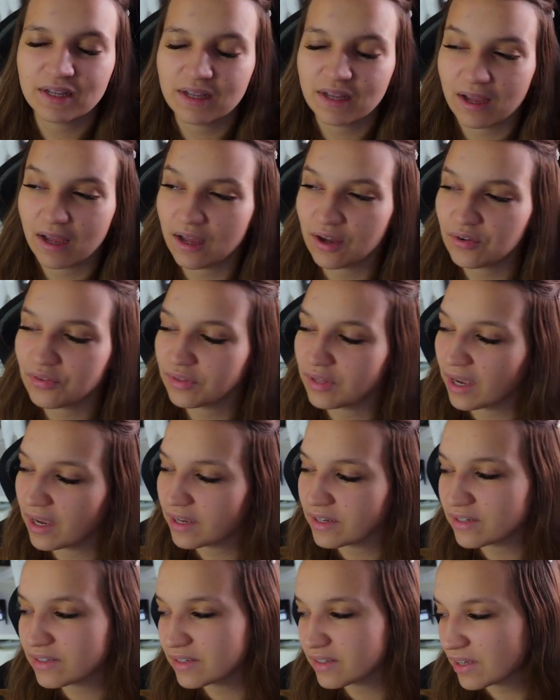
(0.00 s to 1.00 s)
how
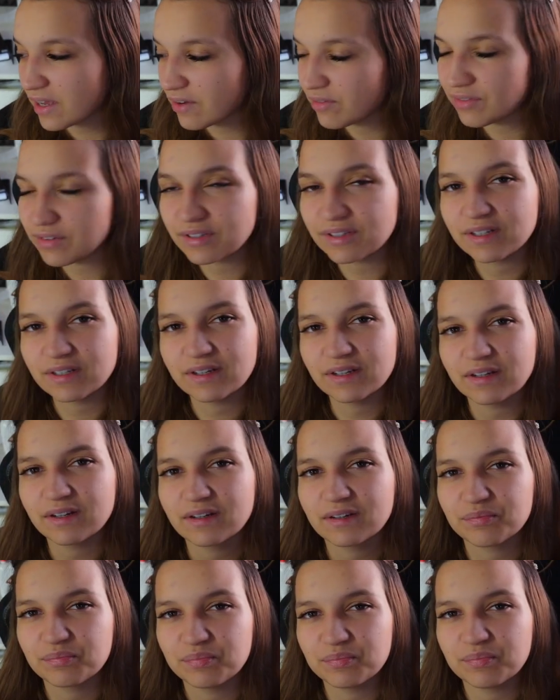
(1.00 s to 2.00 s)
nice everything
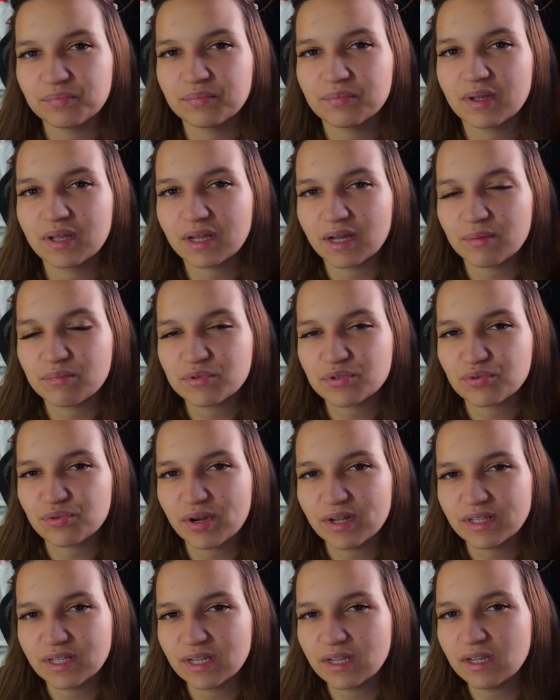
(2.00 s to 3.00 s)
becomes
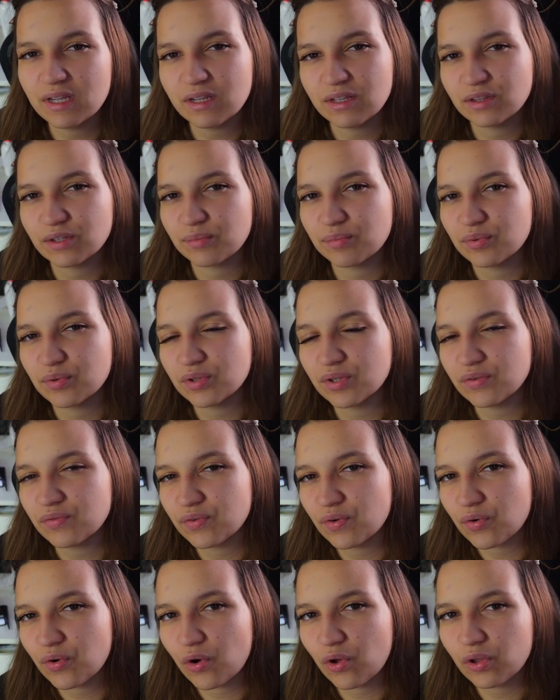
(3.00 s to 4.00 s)
ready in the
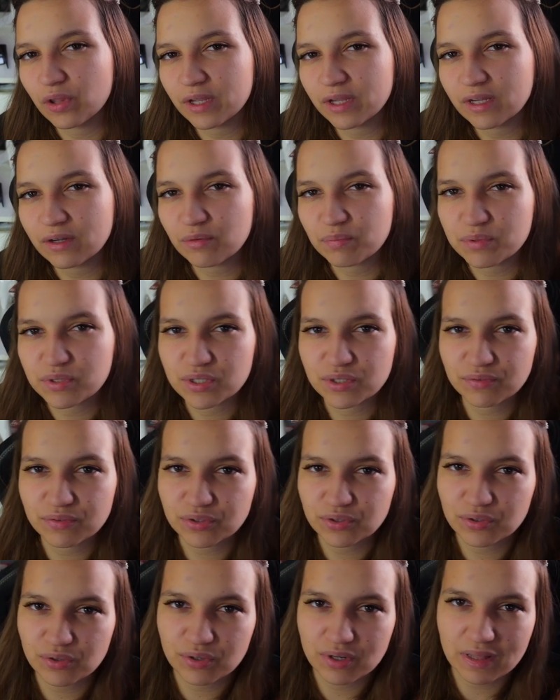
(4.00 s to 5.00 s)
beautiful Colling
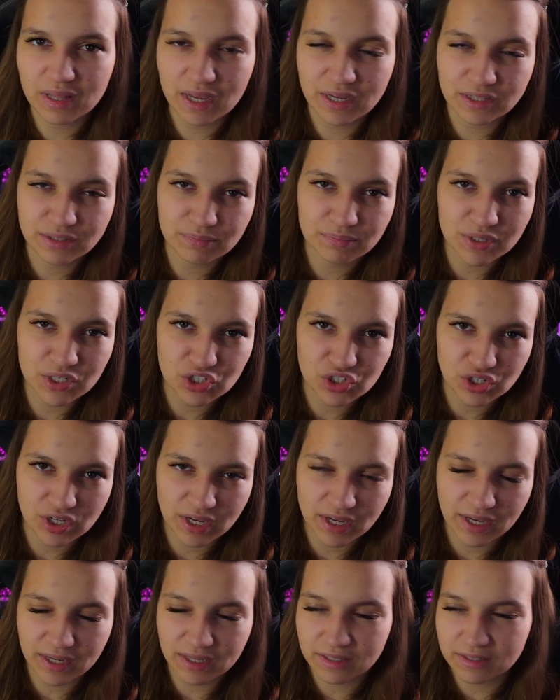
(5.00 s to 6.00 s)
Observatory Light Mesh
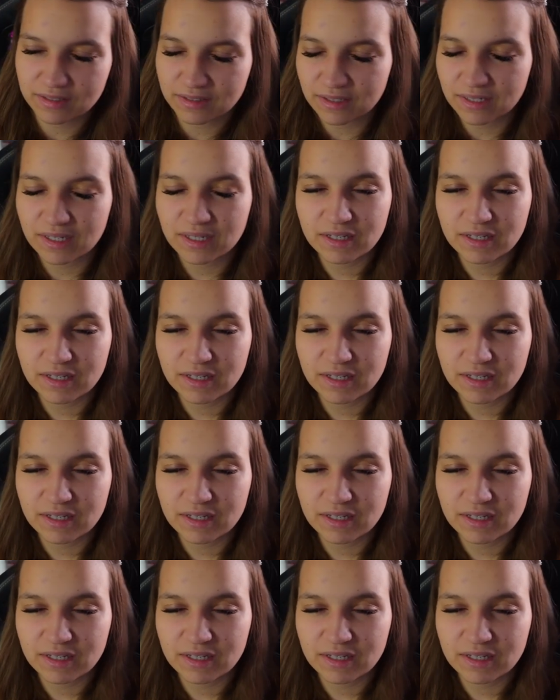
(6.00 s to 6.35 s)
Cakes.